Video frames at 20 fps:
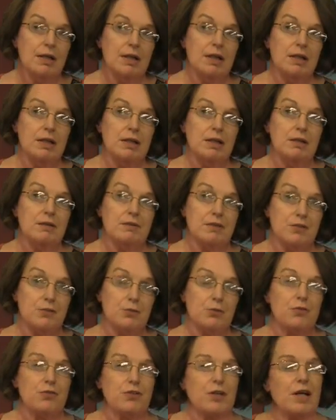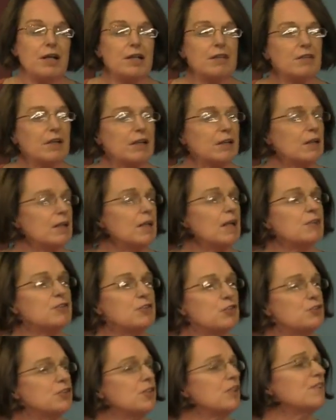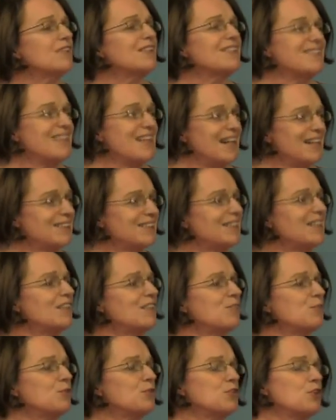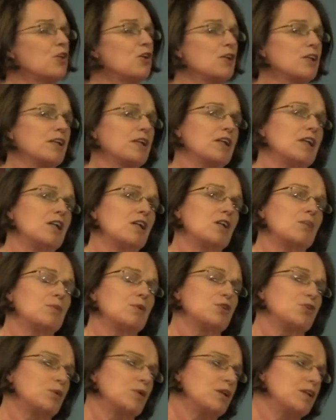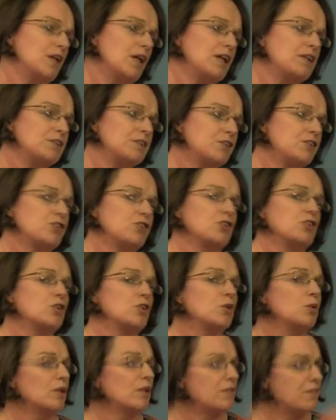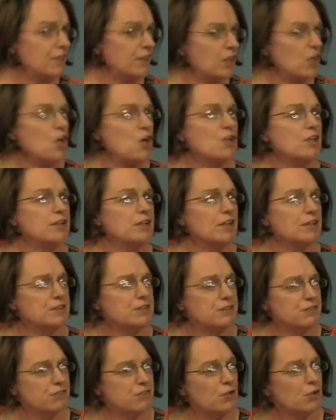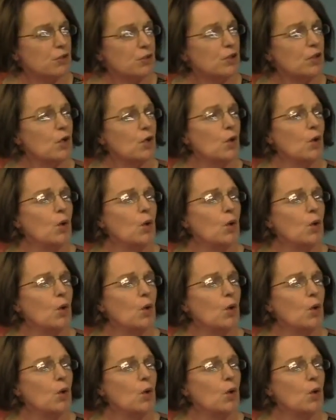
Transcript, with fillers: He, this was kind of, and I don't have exact dates, we're talking here between ninety-two and say early ninety-four.